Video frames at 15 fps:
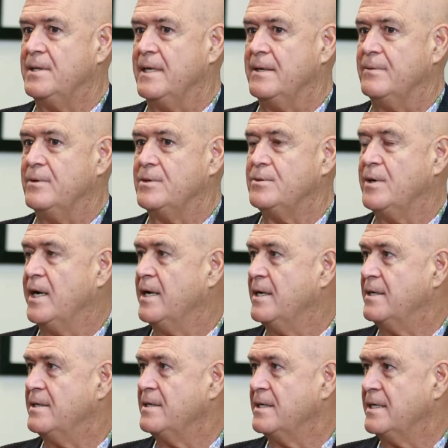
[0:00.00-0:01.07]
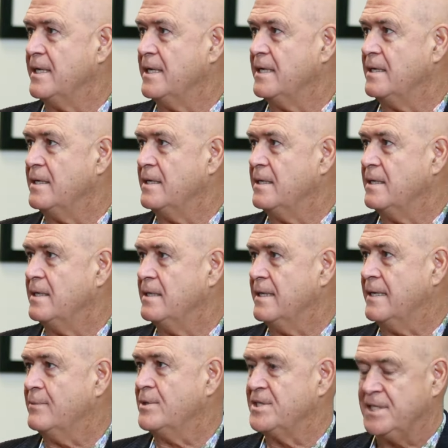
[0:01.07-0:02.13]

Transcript: They were trying to get there were